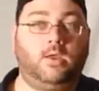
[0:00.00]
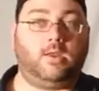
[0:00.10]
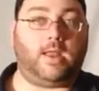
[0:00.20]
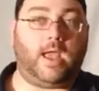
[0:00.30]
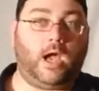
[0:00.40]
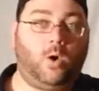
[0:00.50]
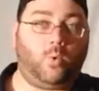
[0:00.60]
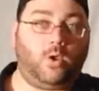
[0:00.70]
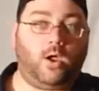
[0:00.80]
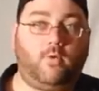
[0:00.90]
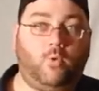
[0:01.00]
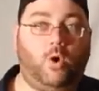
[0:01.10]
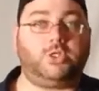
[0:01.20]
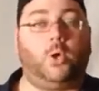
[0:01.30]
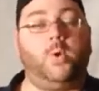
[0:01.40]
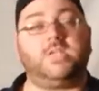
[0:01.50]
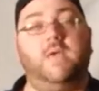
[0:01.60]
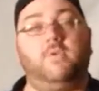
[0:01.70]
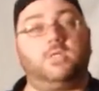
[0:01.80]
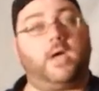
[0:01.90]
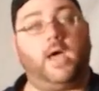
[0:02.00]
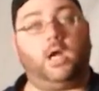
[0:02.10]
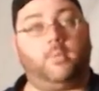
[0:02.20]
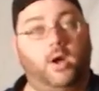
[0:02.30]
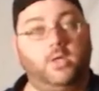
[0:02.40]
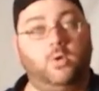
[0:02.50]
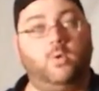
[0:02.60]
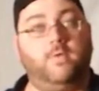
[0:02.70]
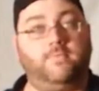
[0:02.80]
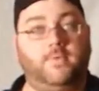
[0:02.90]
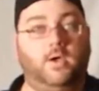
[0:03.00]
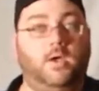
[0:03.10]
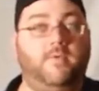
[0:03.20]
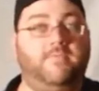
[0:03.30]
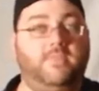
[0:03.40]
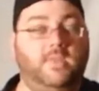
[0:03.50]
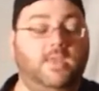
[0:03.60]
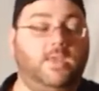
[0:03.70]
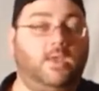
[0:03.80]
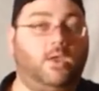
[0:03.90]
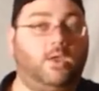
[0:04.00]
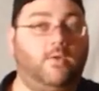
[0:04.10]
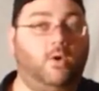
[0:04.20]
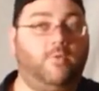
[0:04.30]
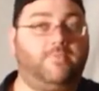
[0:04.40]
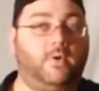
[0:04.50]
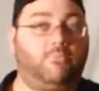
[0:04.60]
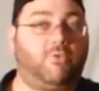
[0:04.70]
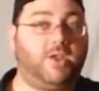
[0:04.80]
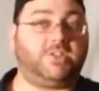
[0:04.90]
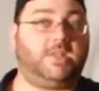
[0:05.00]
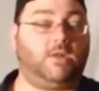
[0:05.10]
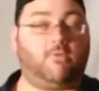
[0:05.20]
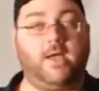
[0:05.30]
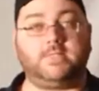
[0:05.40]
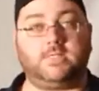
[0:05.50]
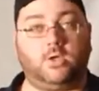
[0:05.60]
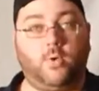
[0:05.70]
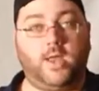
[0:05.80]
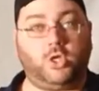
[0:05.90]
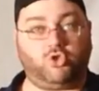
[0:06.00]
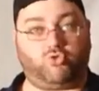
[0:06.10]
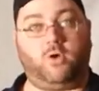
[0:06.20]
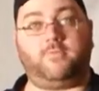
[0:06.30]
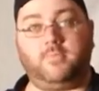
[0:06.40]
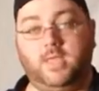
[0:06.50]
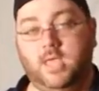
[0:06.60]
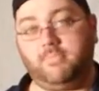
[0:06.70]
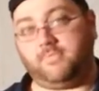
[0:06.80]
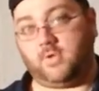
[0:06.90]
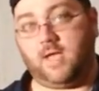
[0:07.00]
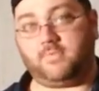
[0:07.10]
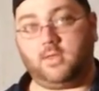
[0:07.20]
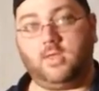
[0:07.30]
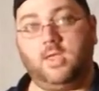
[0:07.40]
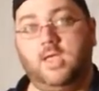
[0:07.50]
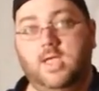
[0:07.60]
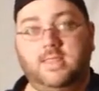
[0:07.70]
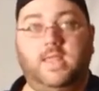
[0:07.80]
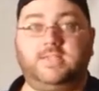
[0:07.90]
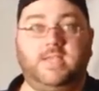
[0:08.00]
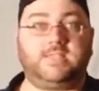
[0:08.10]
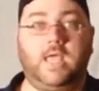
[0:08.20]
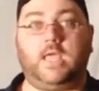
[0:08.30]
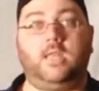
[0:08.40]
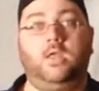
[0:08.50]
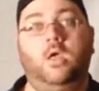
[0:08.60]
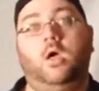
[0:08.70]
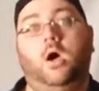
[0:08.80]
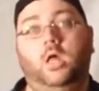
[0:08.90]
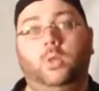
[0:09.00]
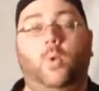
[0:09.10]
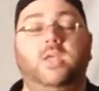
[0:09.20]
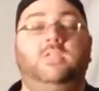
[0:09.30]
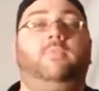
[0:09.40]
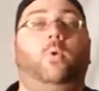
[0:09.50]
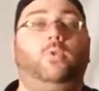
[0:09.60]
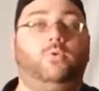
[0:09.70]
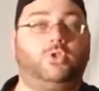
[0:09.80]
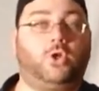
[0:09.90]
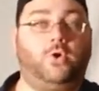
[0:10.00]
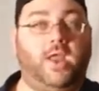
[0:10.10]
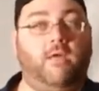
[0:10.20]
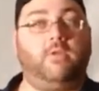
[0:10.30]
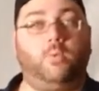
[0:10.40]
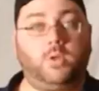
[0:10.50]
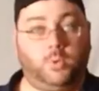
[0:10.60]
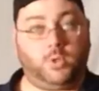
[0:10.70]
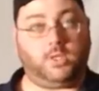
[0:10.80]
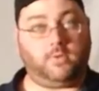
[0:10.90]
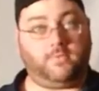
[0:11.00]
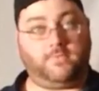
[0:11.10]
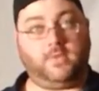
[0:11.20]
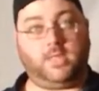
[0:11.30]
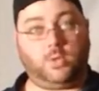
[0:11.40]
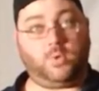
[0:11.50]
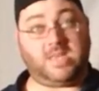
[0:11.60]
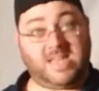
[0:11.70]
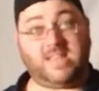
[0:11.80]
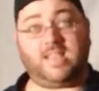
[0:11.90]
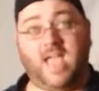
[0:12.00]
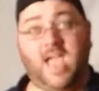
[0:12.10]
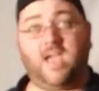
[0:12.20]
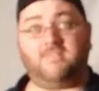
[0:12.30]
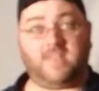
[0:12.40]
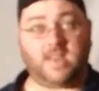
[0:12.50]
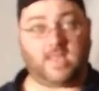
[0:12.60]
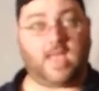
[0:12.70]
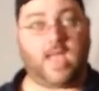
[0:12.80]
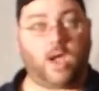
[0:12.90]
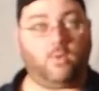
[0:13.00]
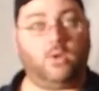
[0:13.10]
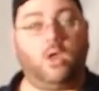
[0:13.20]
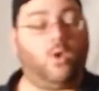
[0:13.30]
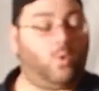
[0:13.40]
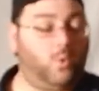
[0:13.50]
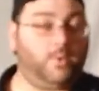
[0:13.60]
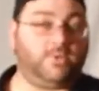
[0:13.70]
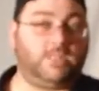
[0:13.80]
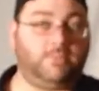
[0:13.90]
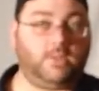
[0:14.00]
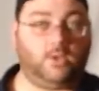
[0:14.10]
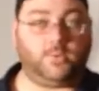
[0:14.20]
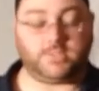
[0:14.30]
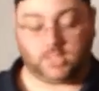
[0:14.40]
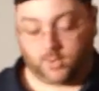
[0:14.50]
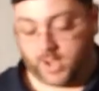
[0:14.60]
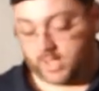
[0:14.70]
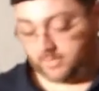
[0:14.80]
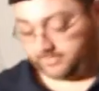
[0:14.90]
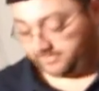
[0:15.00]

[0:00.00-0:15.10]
Now, of course, you always have your sidearm on you. If a pressing need arises, to go ahead and draw from the hip if you have to that exact second. Otherwise, if you're going through a certain area where you would feel that you would need to have that AK out, all you would simply do is to go ahead,